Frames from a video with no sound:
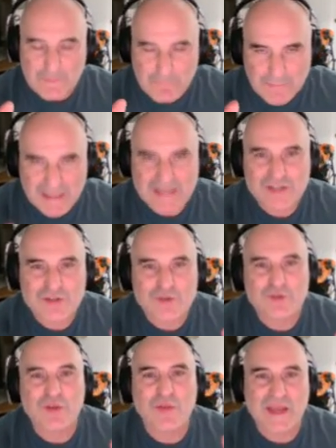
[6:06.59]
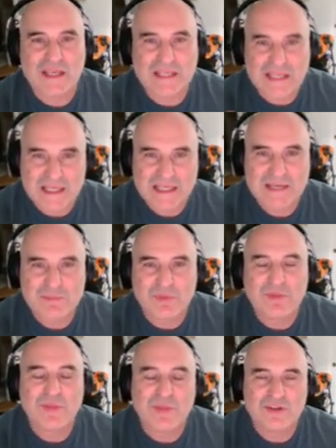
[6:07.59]
make sure that they keep
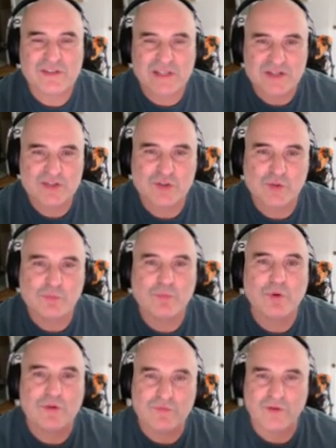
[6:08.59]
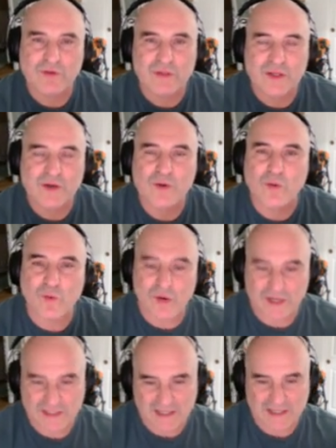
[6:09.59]
their digital portfolio
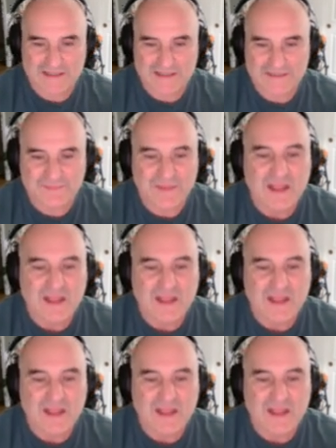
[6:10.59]
organized.